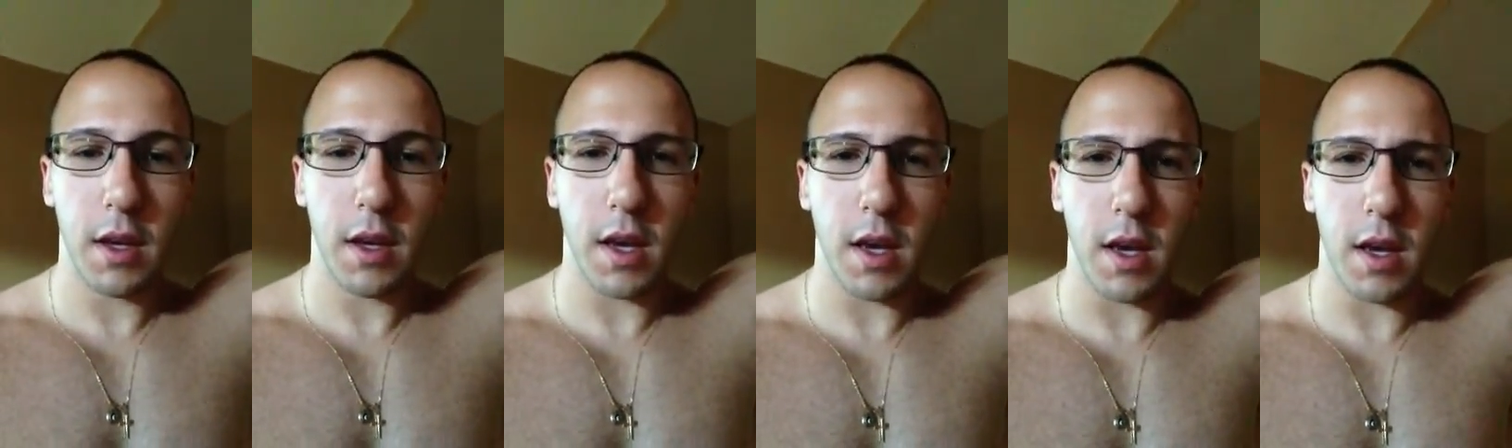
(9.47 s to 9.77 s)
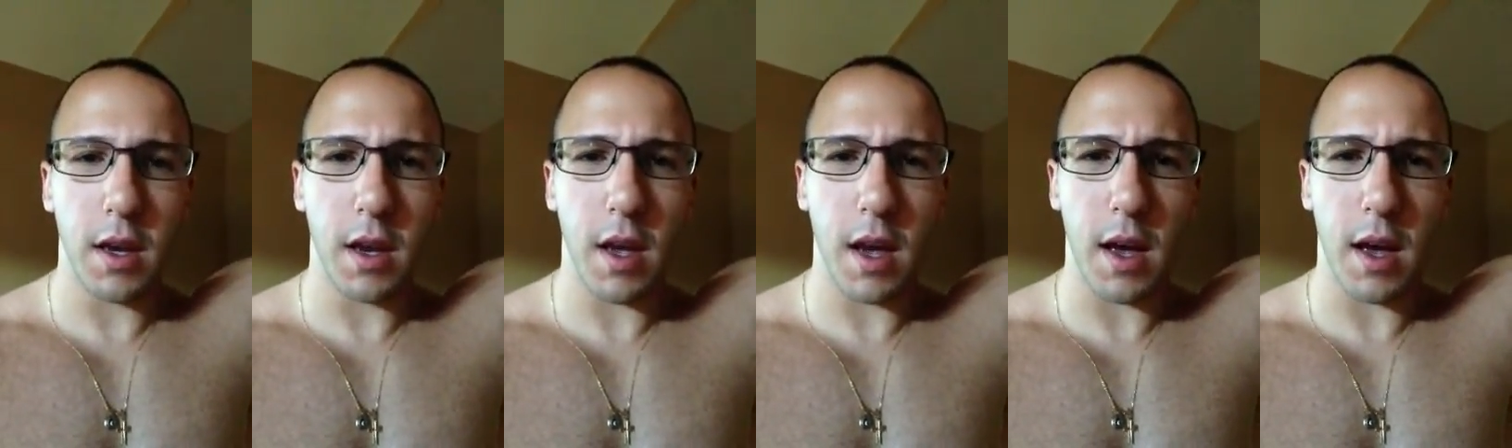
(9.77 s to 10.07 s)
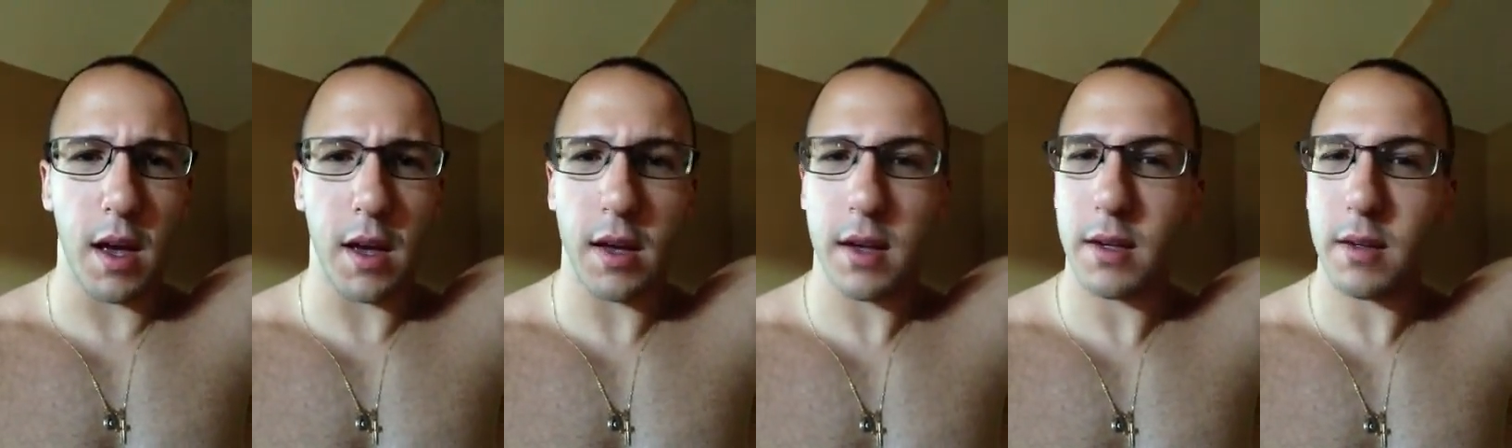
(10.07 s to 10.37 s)
And
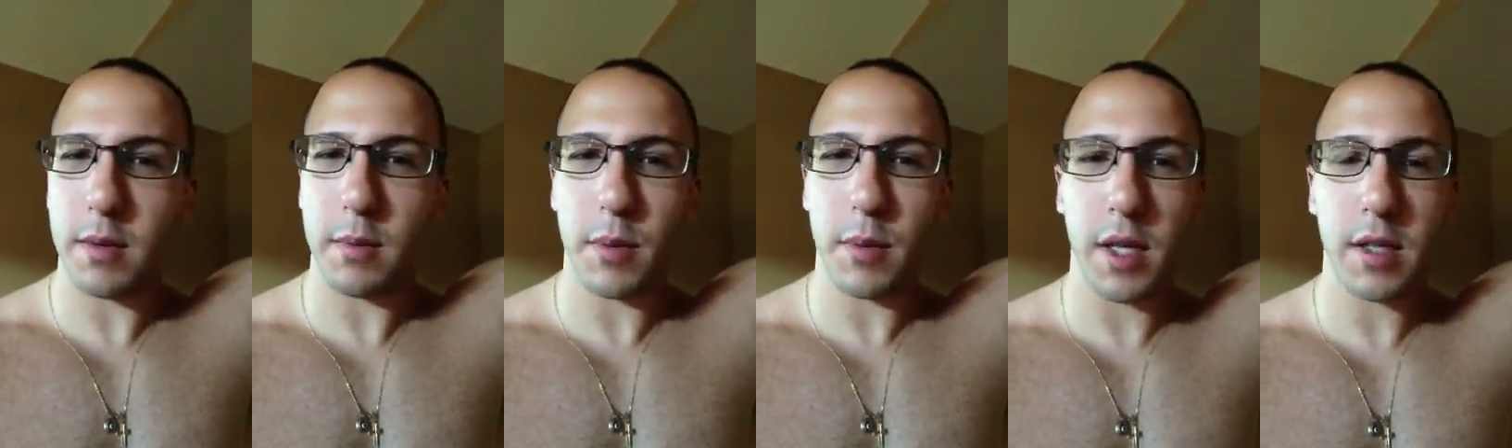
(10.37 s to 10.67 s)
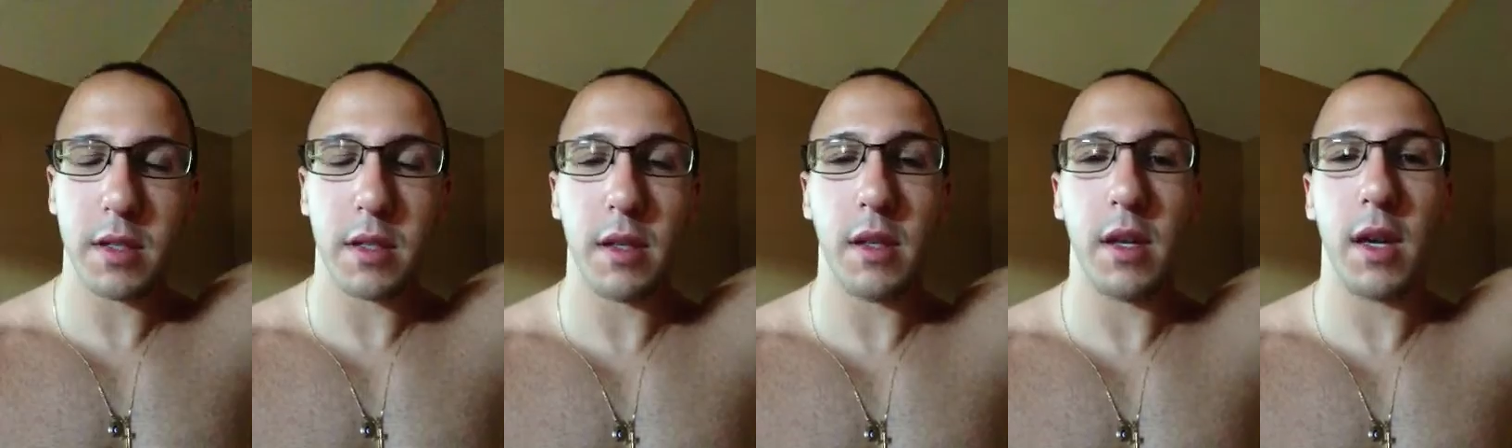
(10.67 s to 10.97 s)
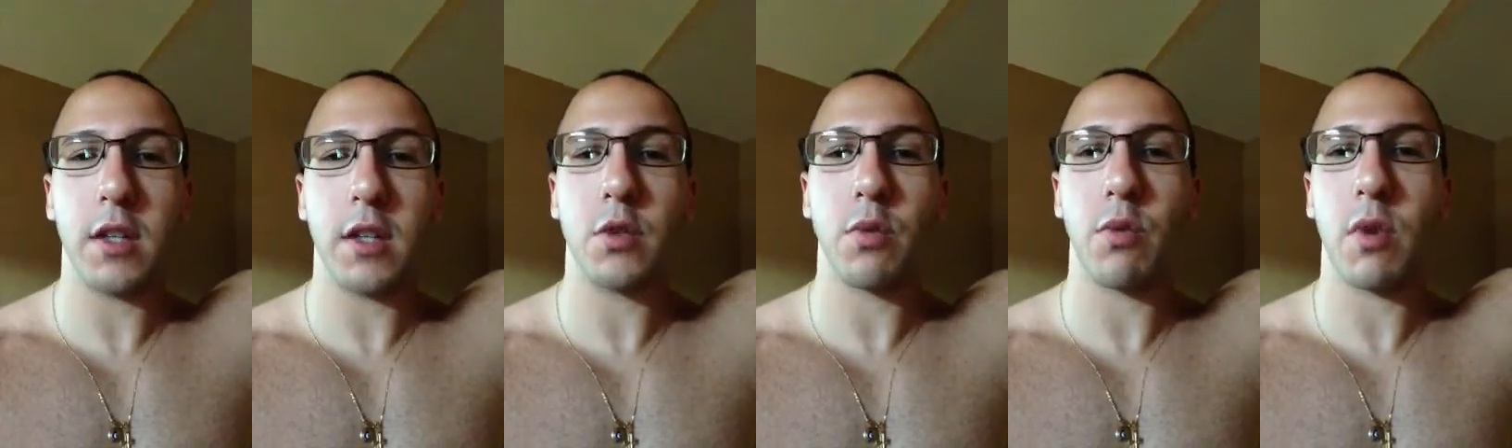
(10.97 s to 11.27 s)

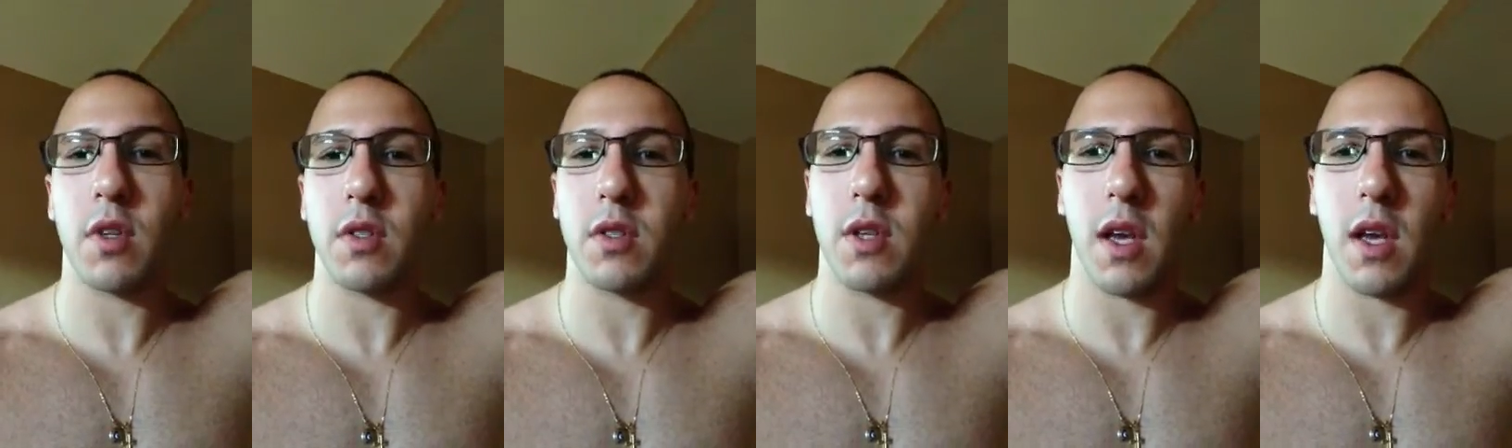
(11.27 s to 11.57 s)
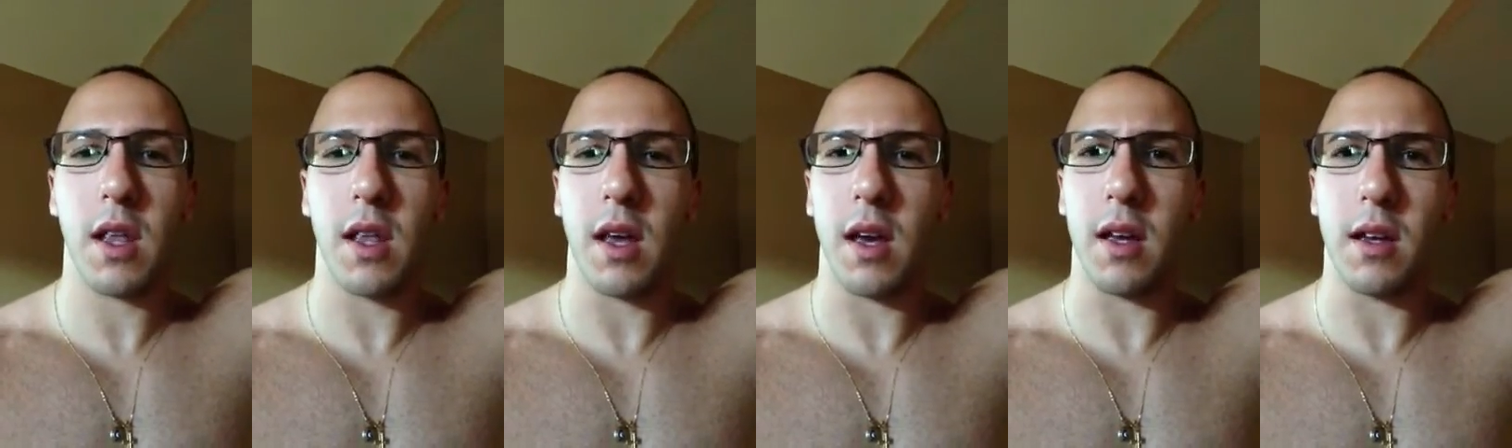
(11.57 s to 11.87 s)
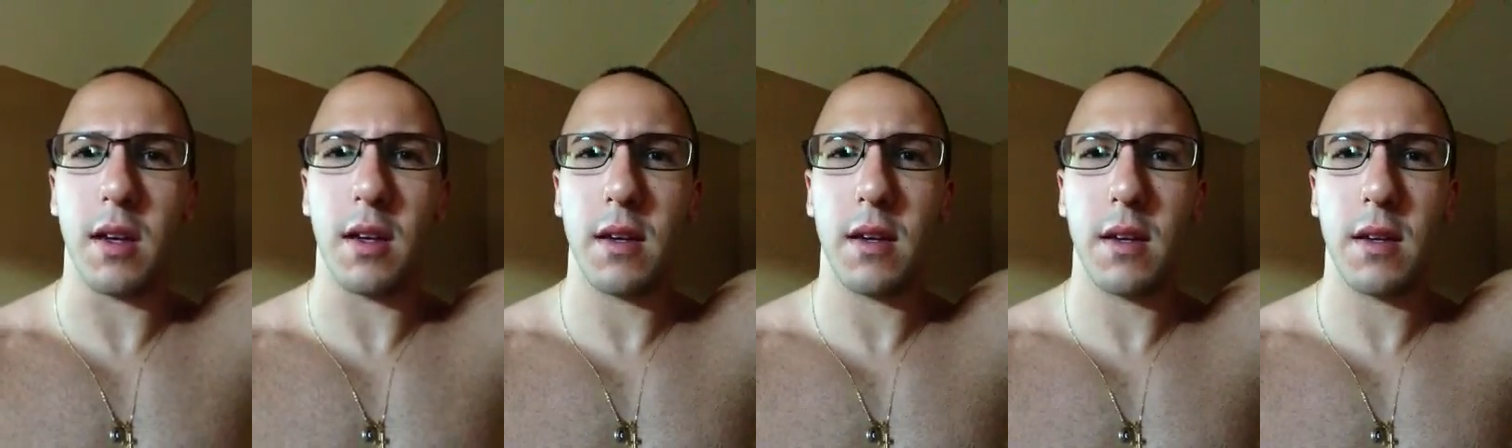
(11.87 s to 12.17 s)
basically, I just want to say
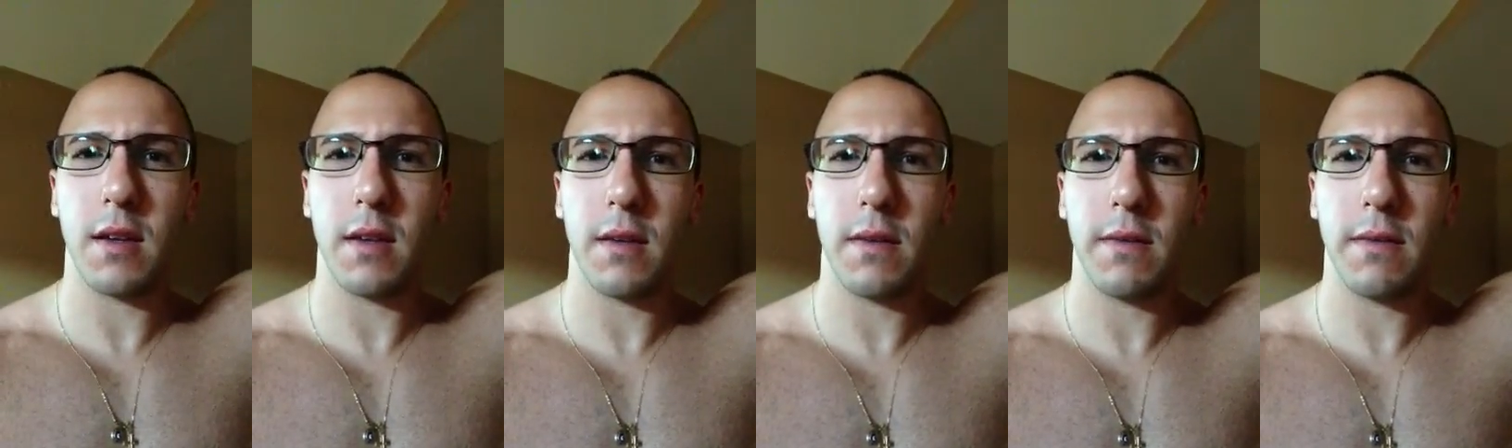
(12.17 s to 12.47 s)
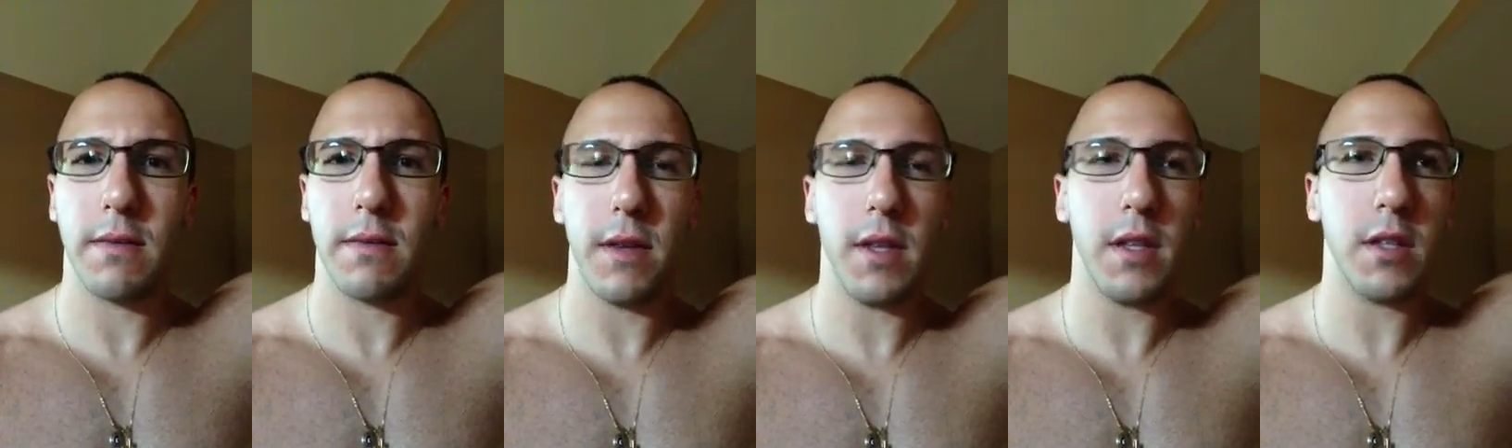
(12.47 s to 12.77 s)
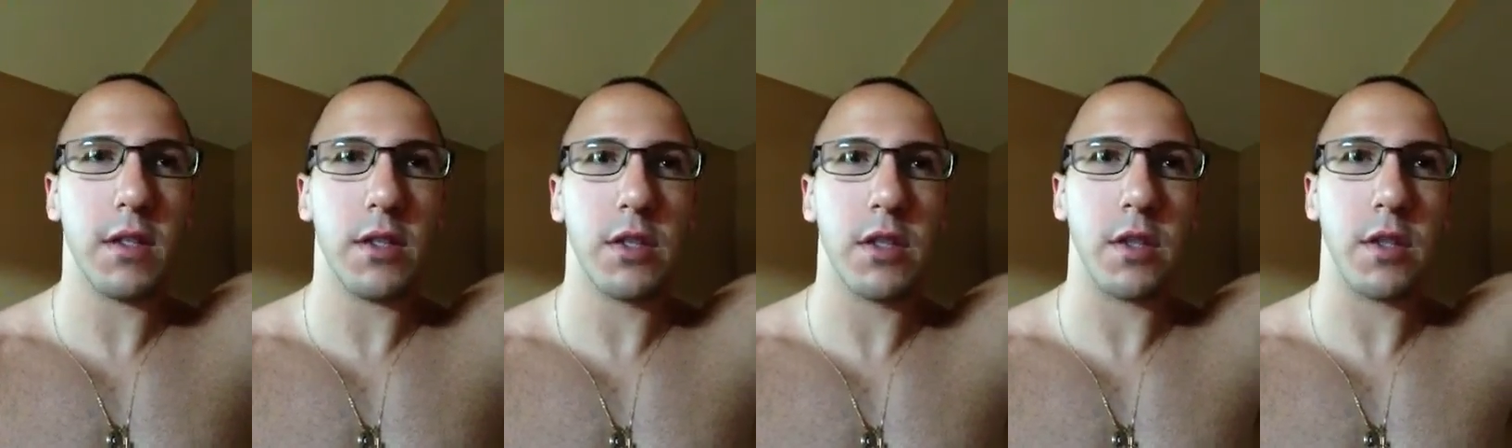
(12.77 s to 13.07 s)
that
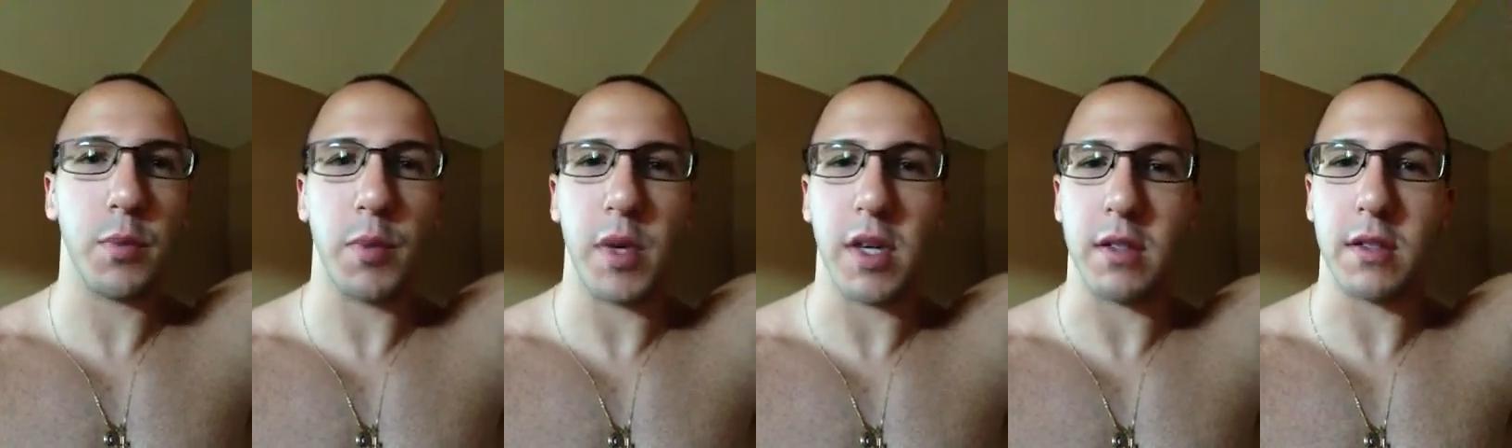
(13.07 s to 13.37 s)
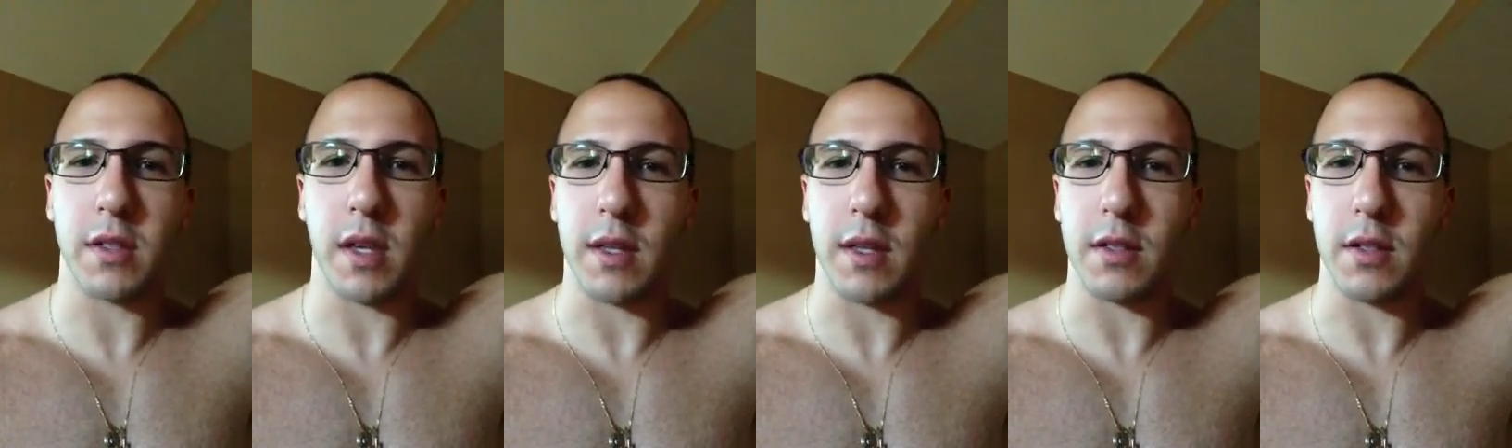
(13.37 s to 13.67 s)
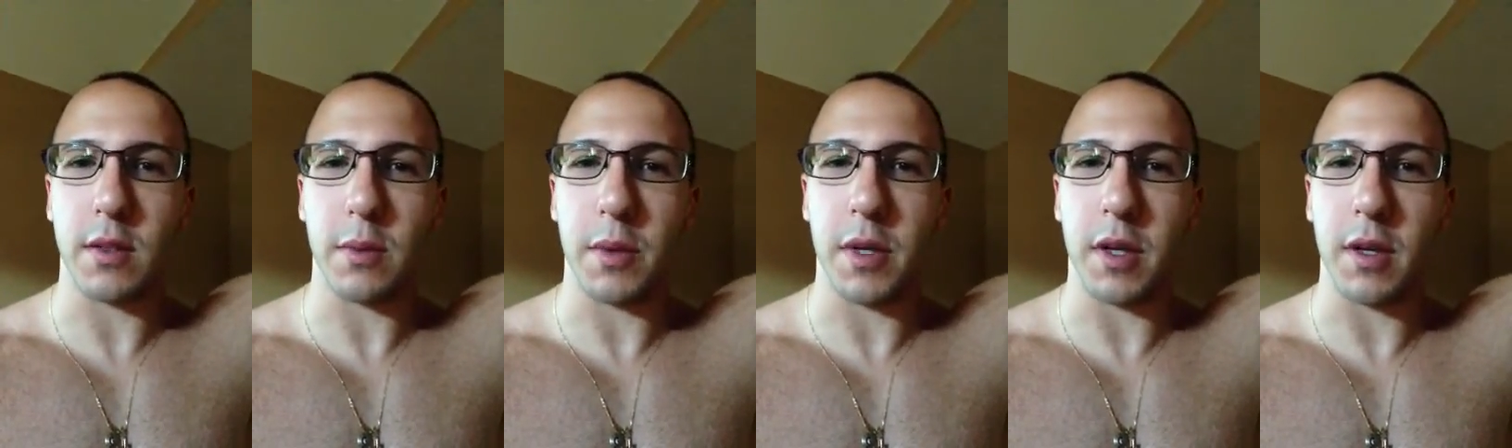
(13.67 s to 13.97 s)
fitness just makes
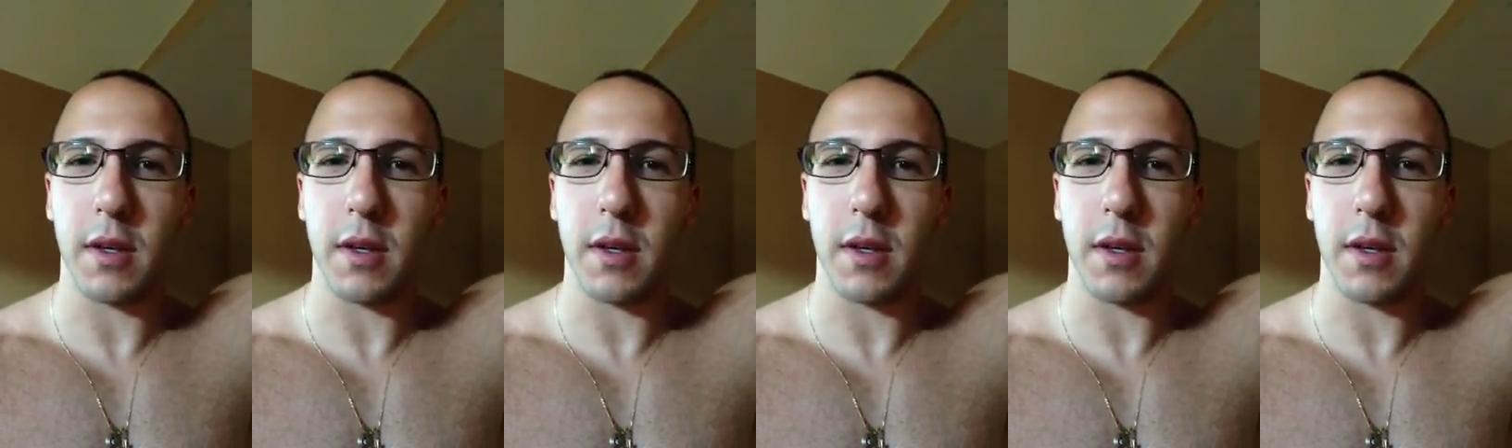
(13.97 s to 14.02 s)
sense to me.